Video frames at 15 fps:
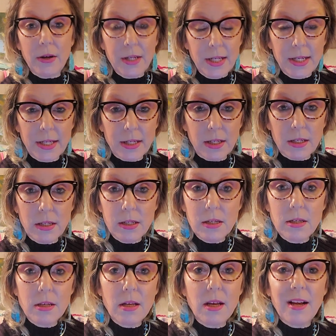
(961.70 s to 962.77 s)
out of here.
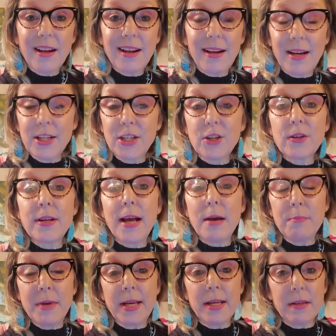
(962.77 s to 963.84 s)
Uh, you're
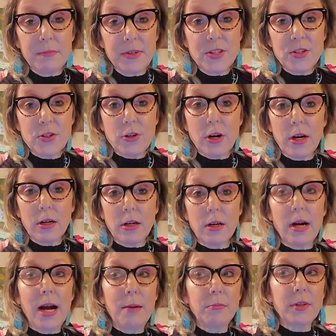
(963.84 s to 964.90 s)
not making me
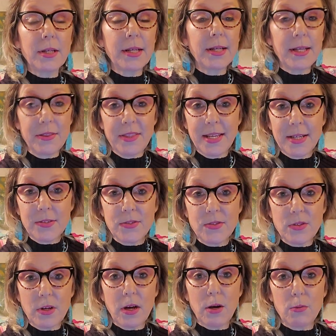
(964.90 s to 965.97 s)
stronger. I'm looking at
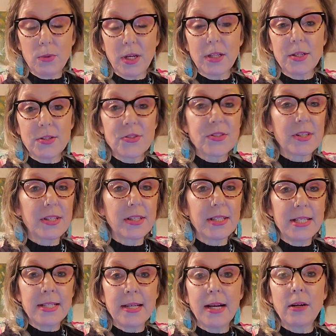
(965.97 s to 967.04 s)
things uh,
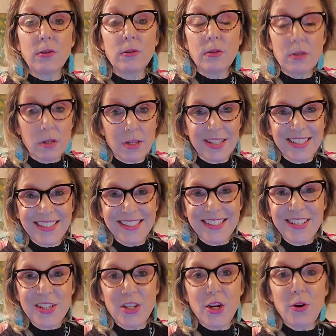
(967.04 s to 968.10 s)
realistically now
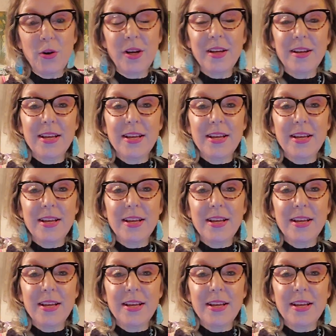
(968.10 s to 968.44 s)
you know